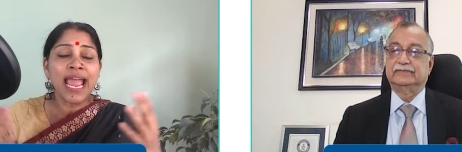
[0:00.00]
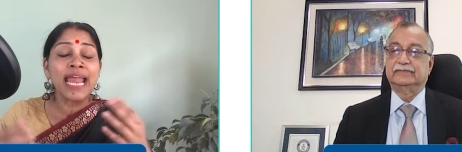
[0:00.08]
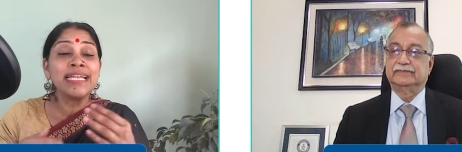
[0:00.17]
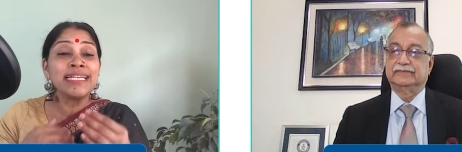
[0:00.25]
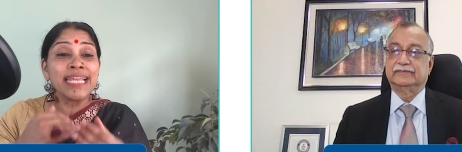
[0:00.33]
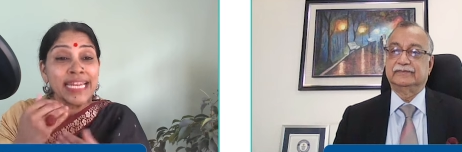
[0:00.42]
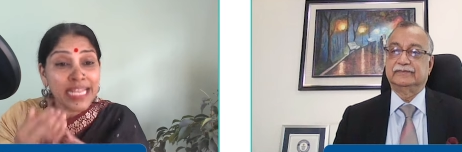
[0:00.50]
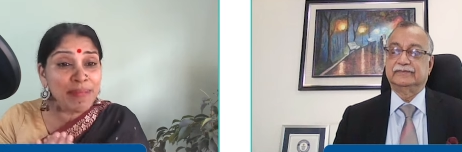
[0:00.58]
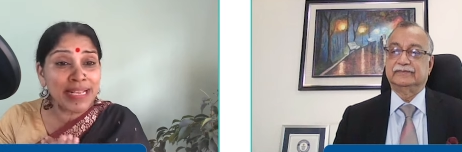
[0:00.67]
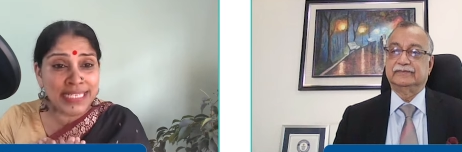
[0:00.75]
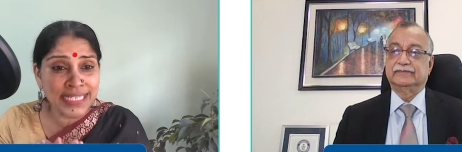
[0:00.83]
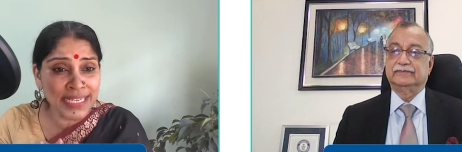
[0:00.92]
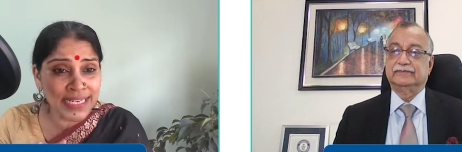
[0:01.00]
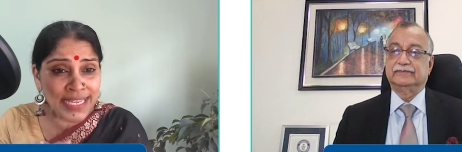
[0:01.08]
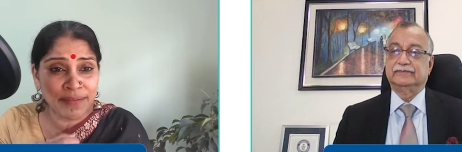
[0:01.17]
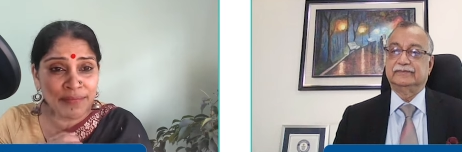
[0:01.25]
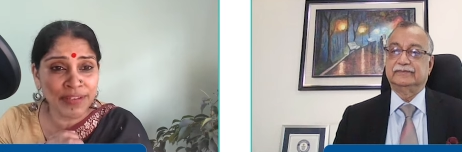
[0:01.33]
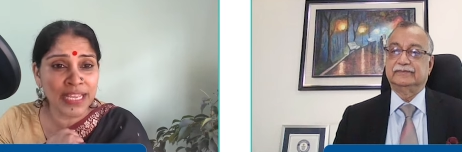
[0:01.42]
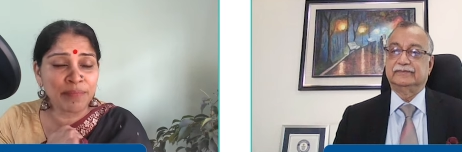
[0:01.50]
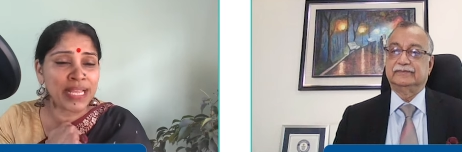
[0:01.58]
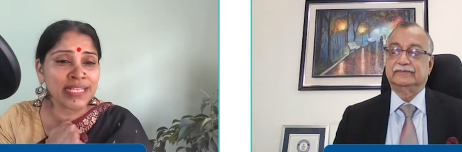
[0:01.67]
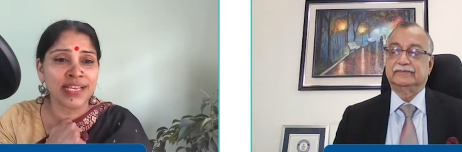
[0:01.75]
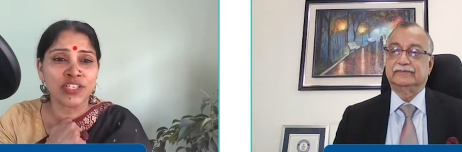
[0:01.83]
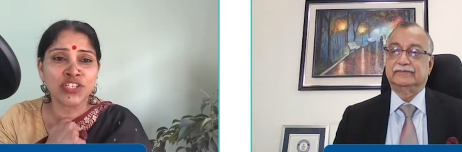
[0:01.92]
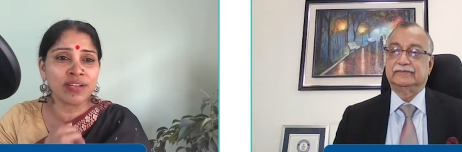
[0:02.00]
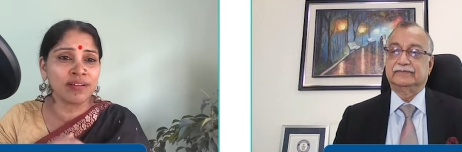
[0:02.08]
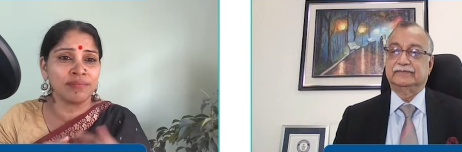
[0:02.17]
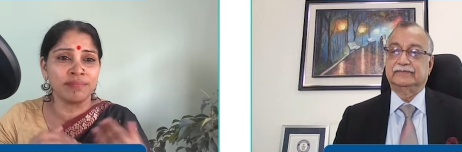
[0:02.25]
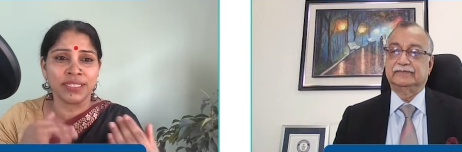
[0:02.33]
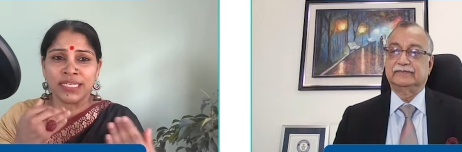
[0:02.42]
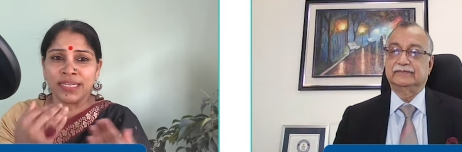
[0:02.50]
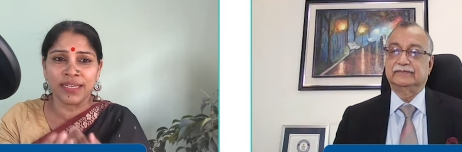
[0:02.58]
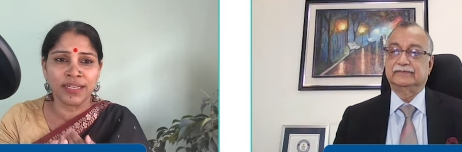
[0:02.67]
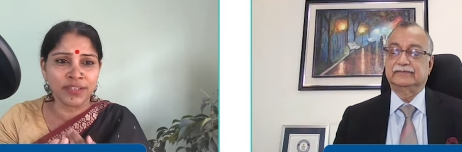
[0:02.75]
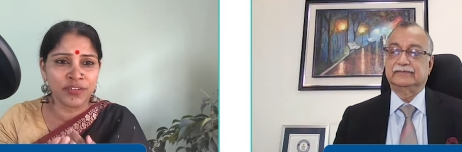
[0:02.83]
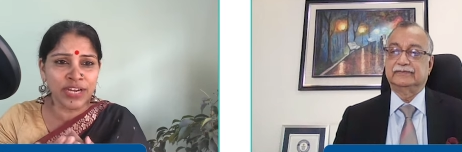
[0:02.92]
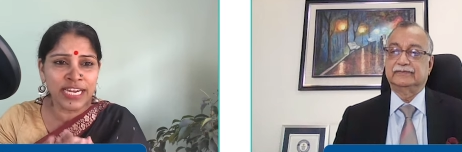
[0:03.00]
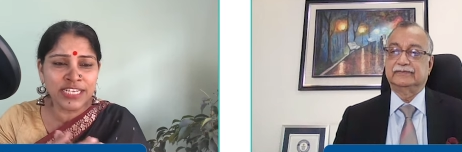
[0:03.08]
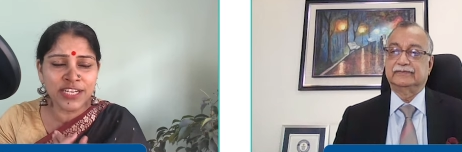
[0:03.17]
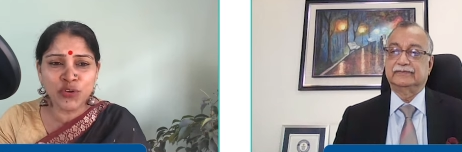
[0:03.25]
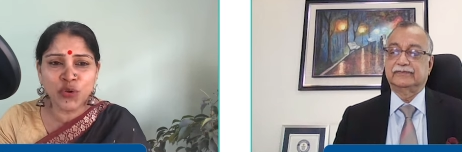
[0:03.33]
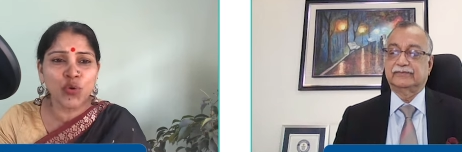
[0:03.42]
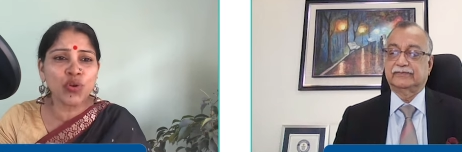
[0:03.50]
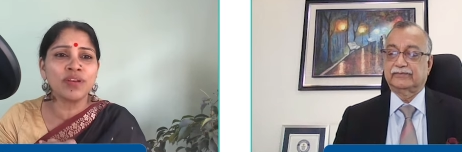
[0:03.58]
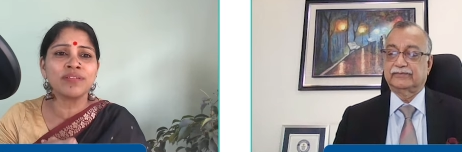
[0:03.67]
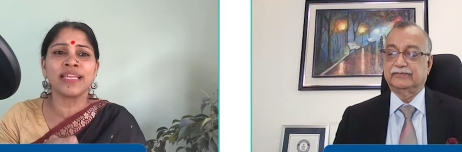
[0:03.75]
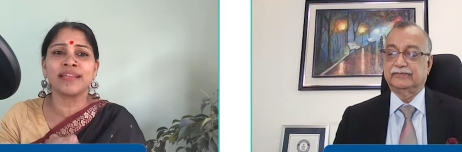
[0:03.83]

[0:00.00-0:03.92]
Speaker 1: And telemedicine can can play such a, a, a greater role.